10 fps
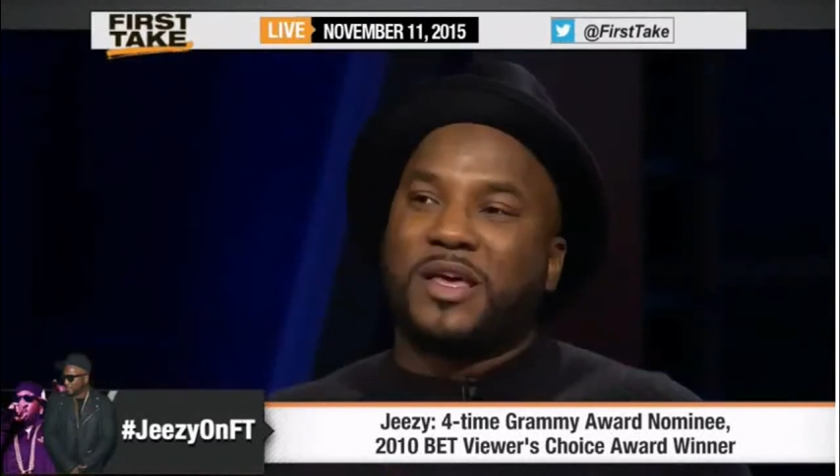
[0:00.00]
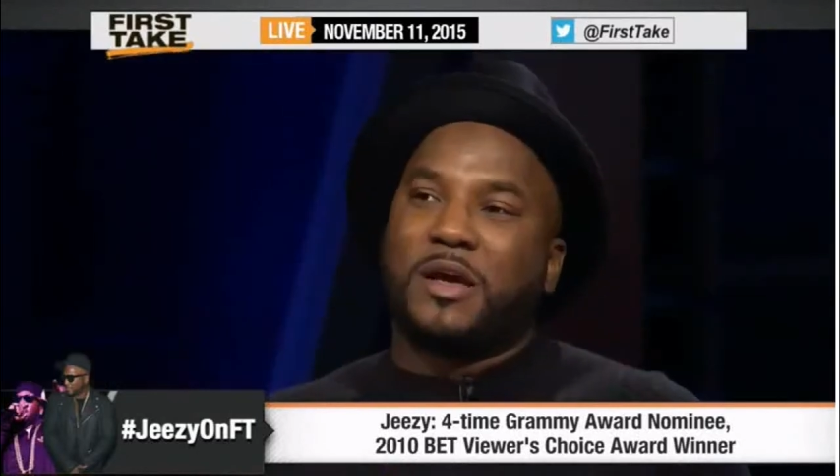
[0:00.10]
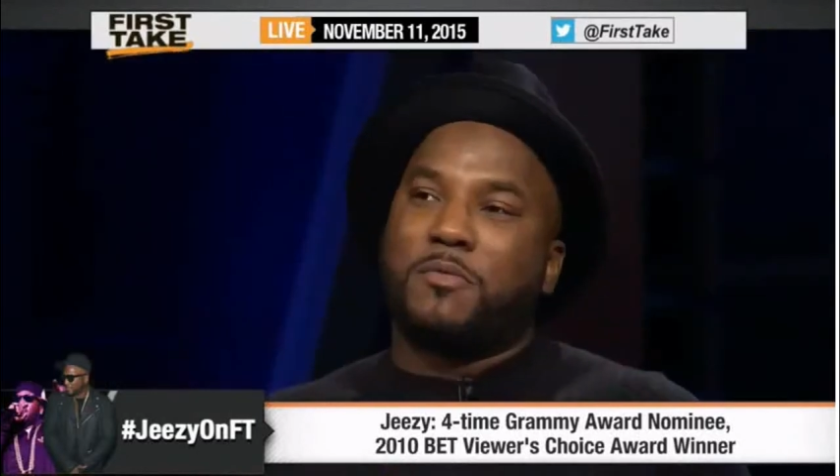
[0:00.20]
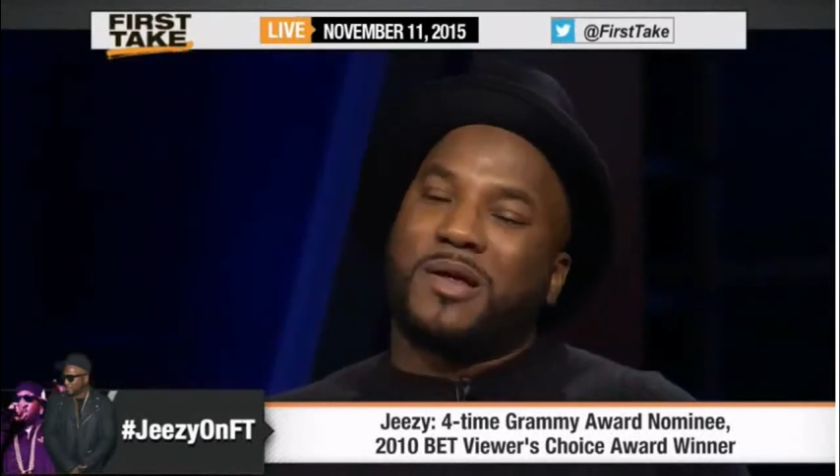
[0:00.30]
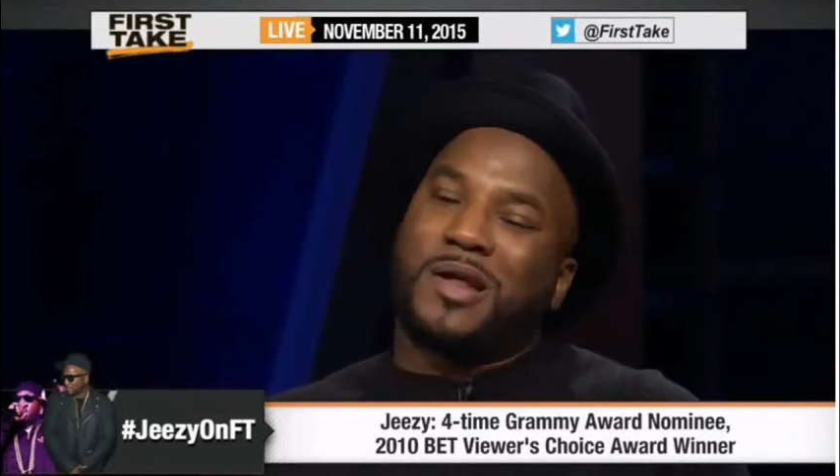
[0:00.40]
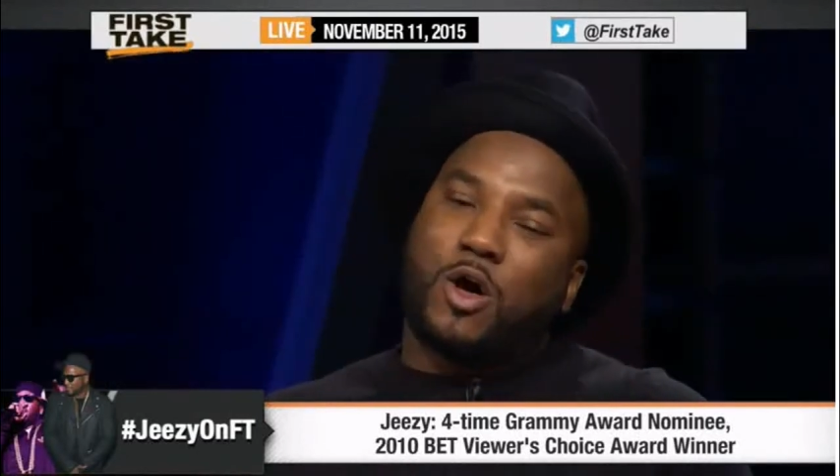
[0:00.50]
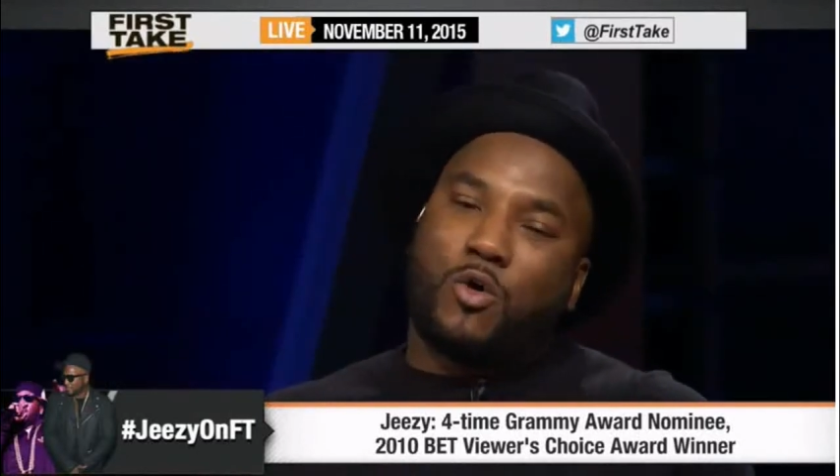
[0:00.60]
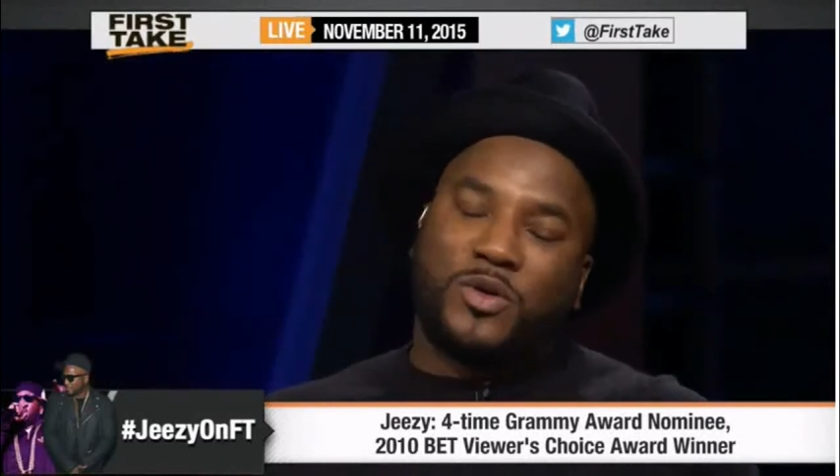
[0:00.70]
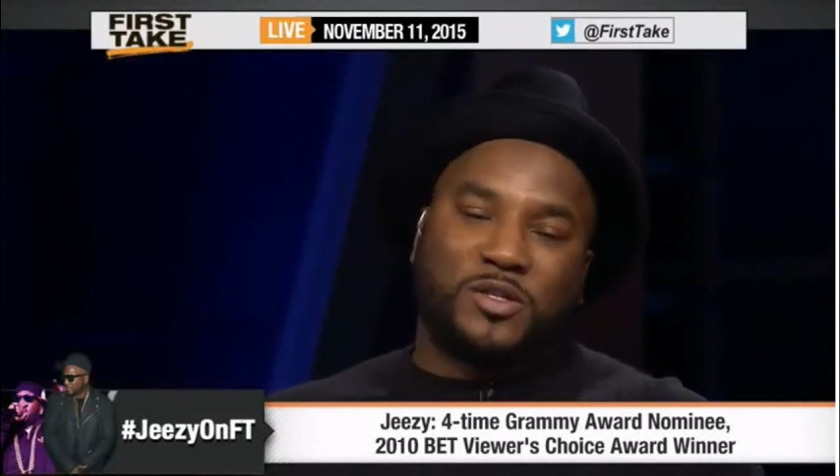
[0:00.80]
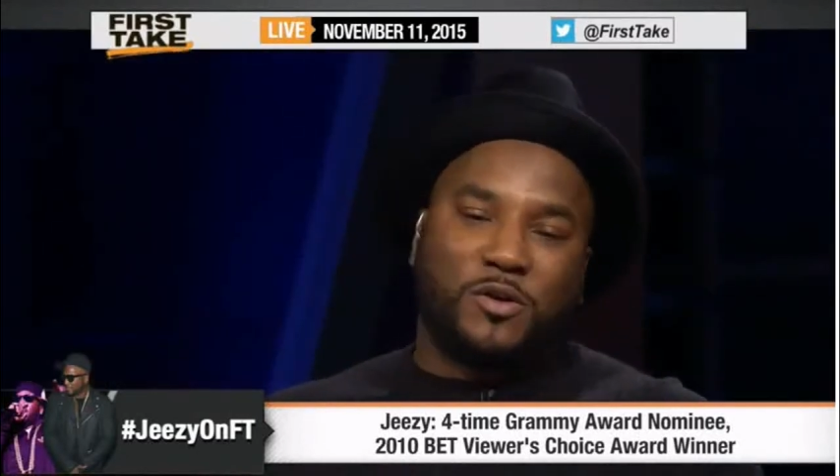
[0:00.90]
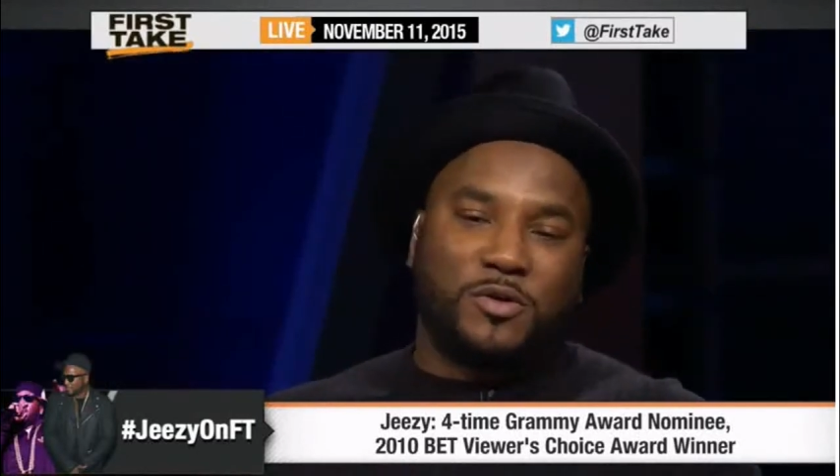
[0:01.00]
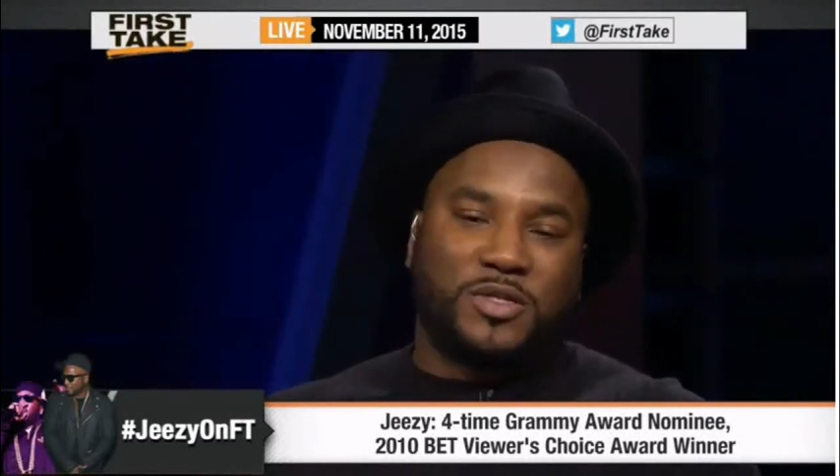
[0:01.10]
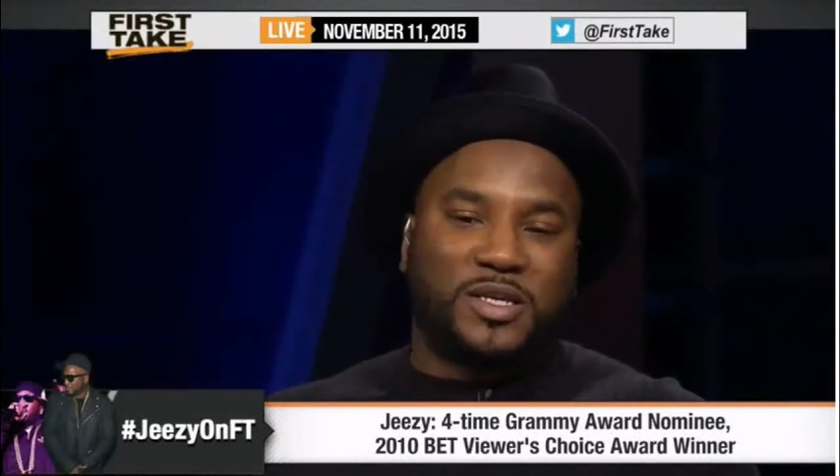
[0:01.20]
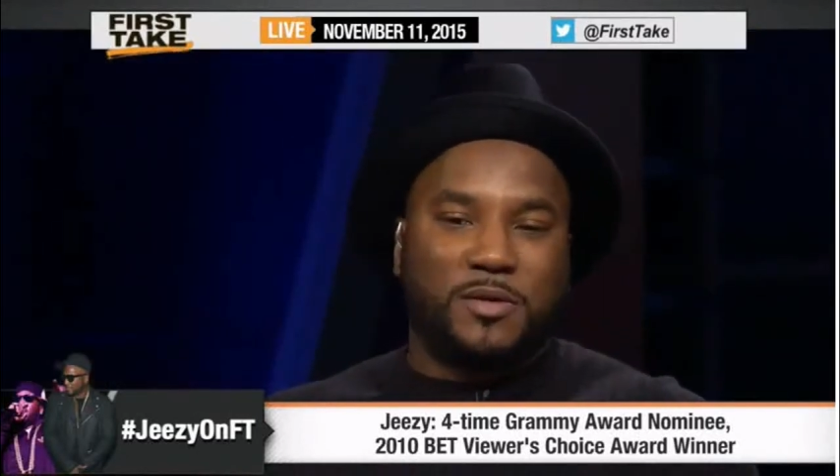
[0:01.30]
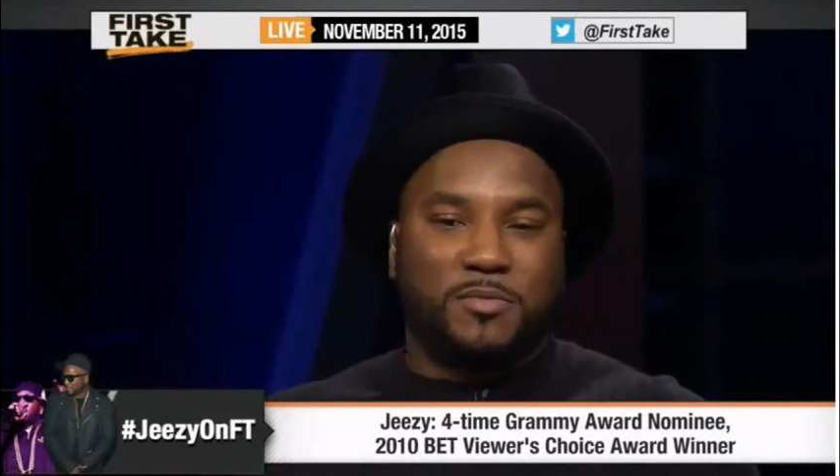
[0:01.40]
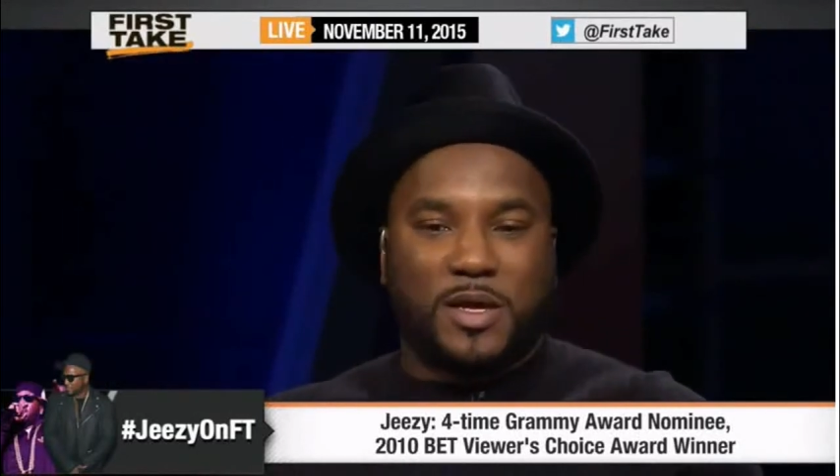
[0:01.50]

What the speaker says: the thing about it, I always learn to say,